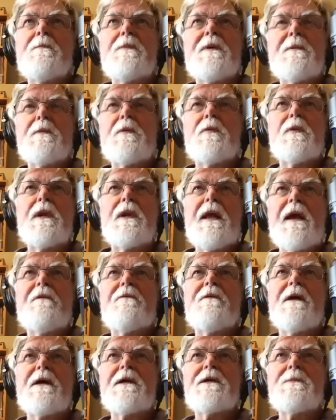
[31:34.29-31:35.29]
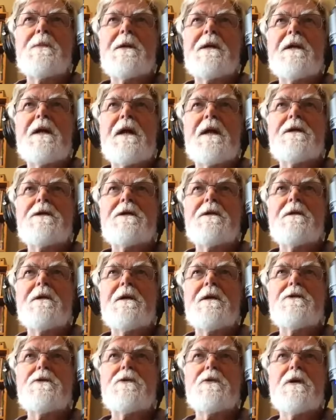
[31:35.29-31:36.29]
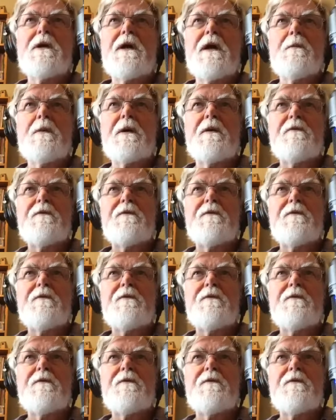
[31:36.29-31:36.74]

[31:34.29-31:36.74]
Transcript: people will have the expectation that you're coming